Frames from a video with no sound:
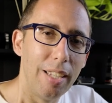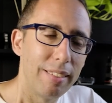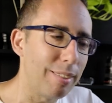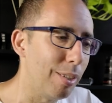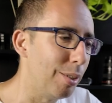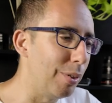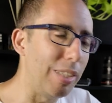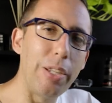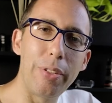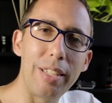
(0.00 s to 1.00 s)
So,
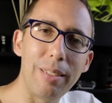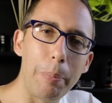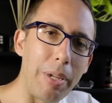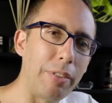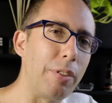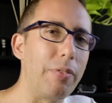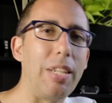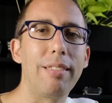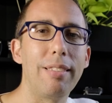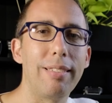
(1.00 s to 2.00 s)
you know, there's a bunch of
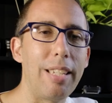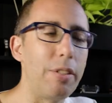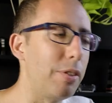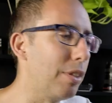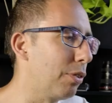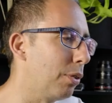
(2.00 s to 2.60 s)
things to see and do. There's